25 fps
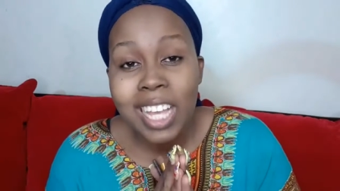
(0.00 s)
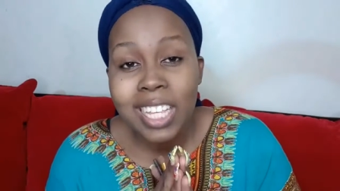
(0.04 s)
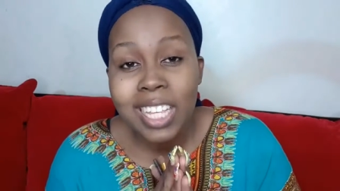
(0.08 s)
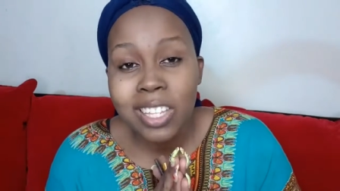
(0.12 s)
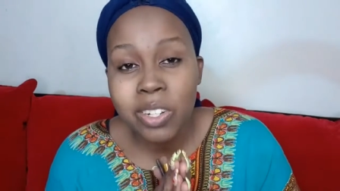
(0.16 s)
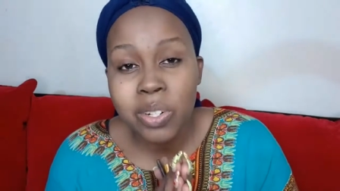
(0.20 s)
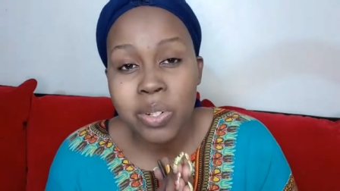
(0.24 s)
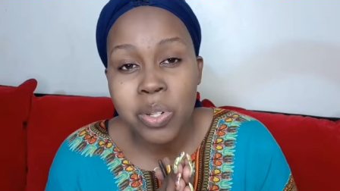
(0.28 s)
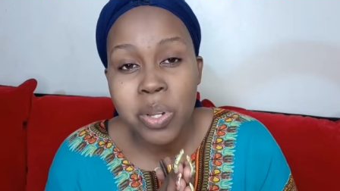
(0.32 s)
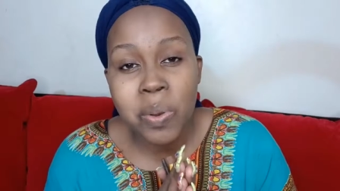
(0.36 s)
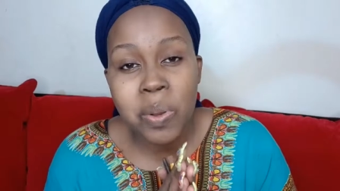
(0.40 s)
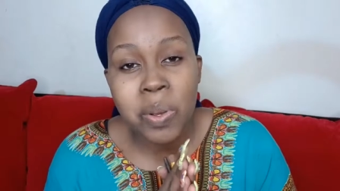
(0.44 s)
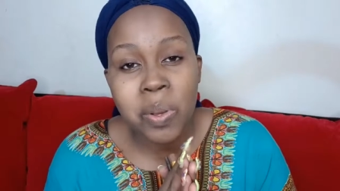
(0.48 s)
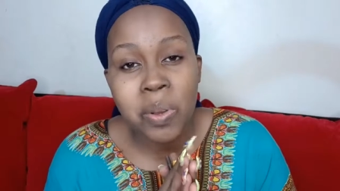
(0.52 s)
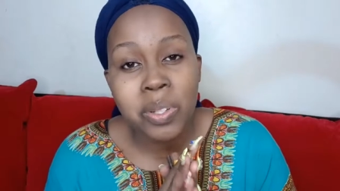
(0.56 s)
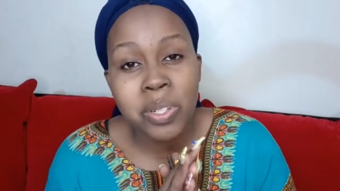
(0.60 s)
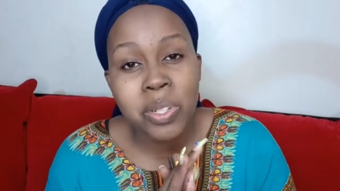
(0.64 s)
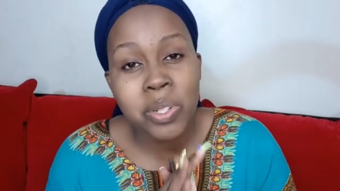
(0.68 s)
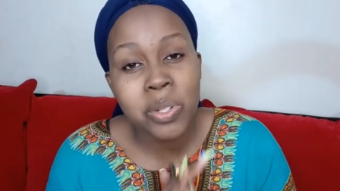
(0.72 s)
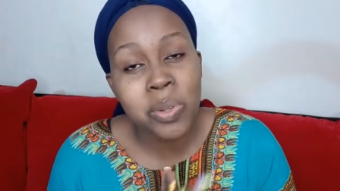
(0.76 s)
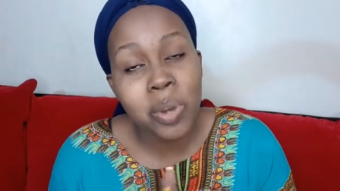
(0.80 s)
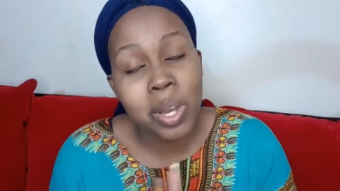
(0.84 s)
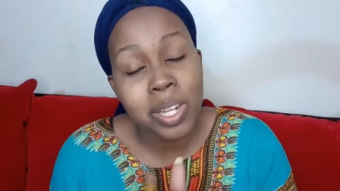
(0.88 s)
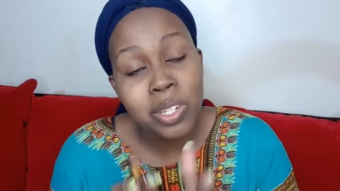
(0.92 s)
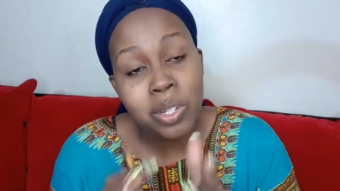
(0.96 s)
So today we're going
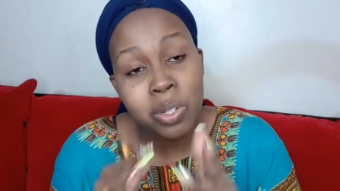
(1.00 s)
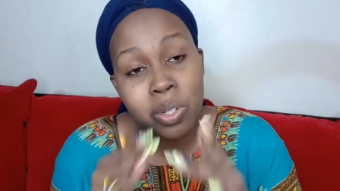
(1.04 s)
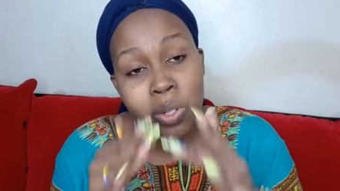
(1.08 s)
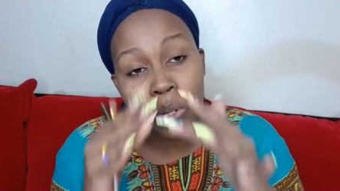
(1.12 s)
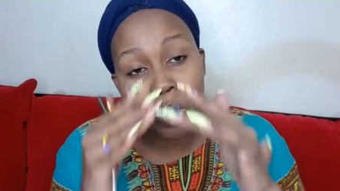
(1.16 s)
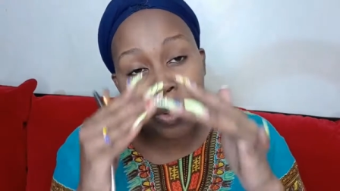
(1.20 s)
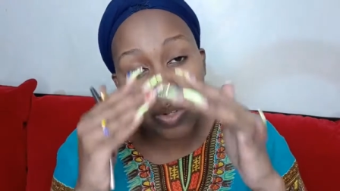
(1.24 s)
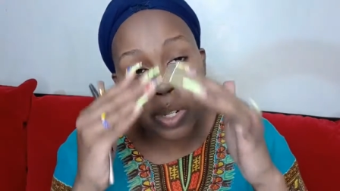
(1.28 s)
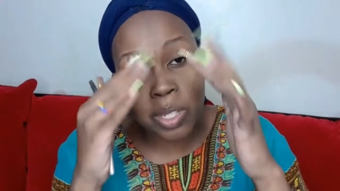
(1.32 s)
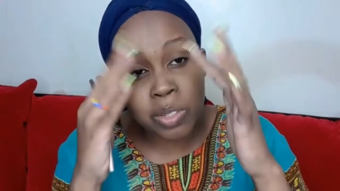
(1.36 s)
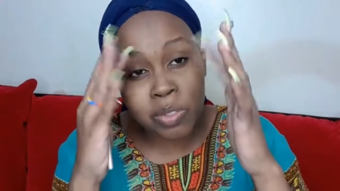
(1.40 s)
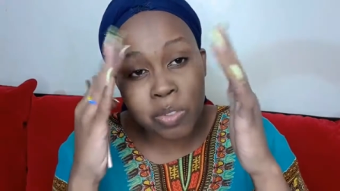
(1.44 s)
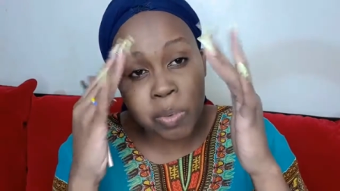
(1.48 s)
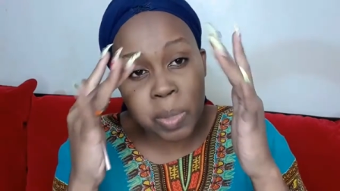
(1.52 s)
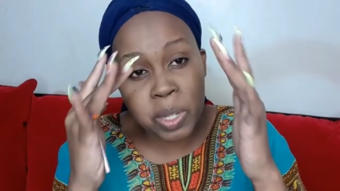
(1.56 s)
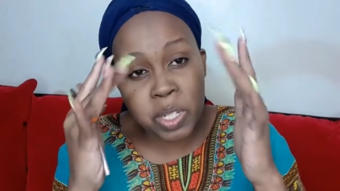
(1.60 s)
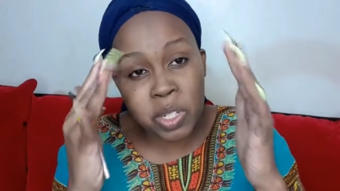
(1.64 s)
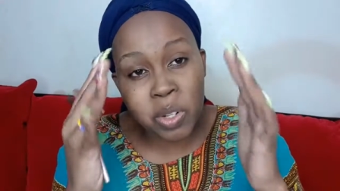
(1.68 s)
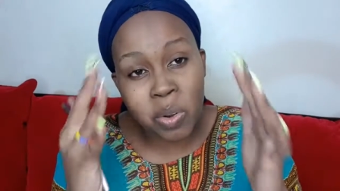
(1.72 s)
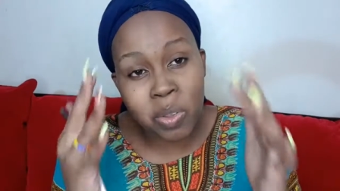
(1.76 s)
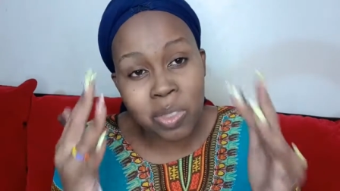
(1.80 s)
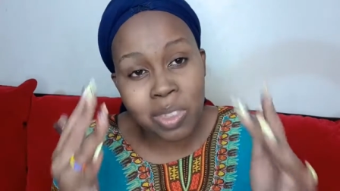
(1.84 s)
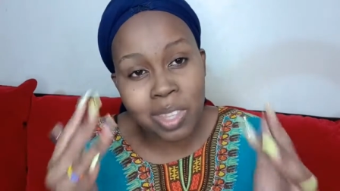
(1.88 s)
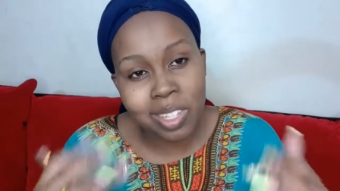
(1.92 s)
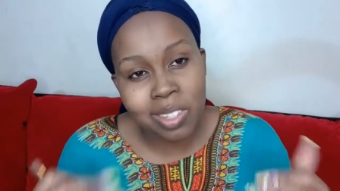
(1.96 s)
to do a total
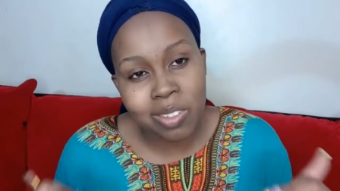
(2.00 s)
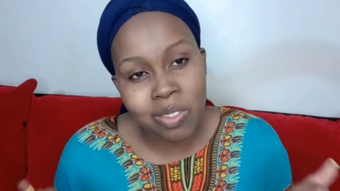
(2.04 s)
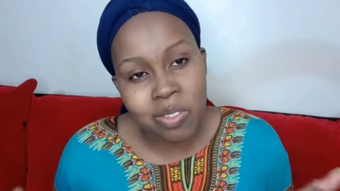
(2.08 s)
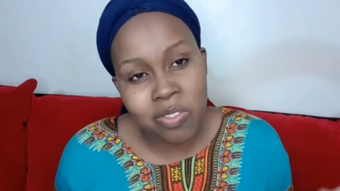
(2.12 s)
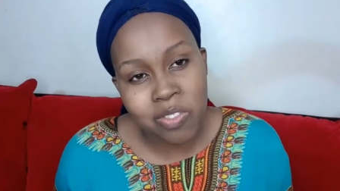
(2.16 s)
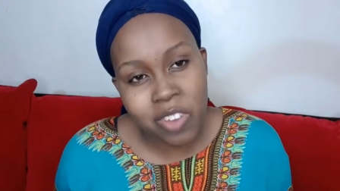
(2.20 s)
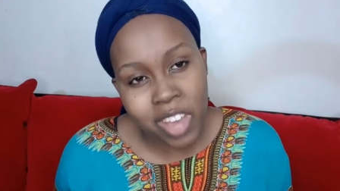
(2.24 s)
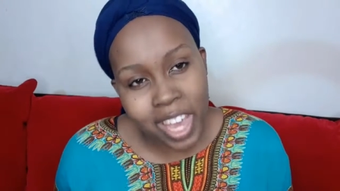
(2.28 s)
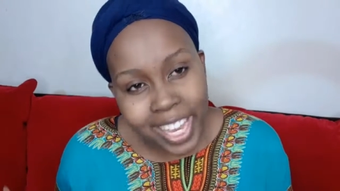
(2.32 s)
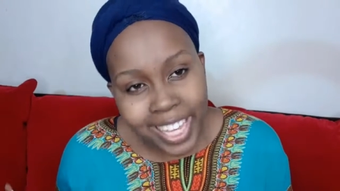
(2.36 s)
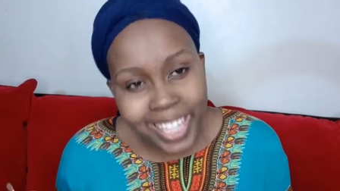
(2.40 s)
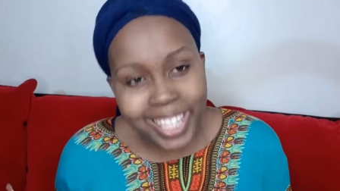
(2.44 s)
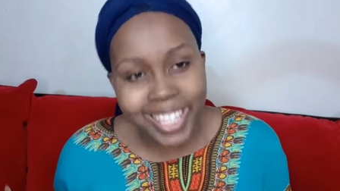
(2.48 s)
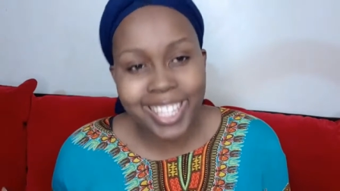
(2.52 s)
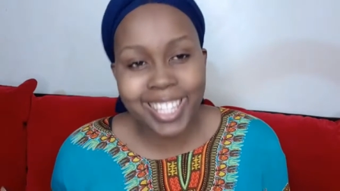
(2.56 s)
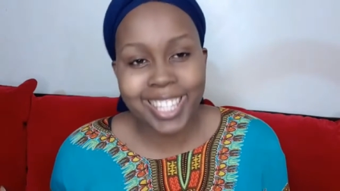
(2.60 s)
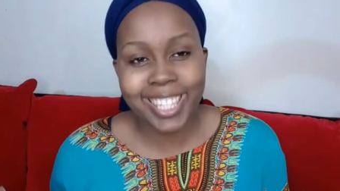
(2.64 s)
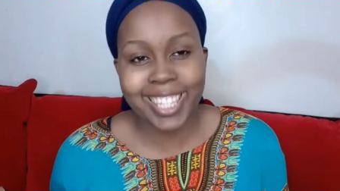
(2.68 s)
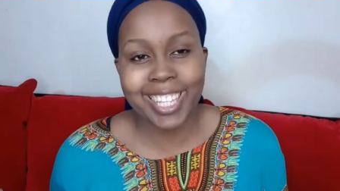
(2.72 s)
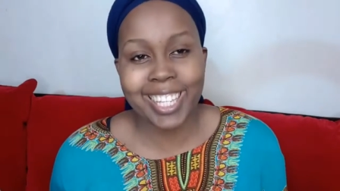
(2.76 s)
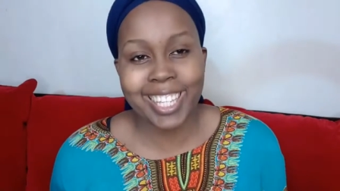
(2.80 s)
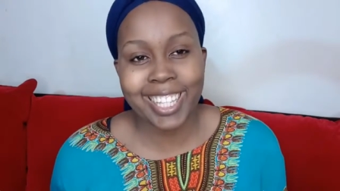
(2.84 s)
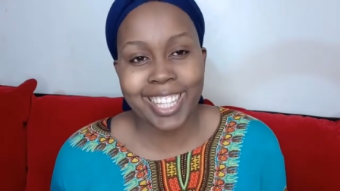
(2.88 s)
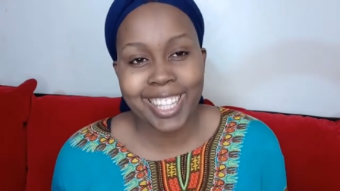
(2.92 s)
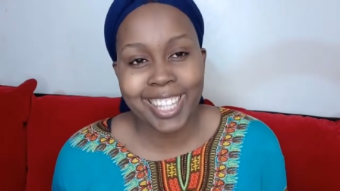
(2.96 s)
transformation on this
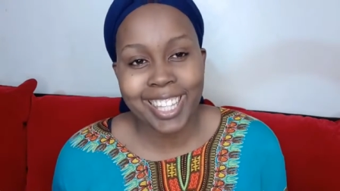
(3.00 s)
face.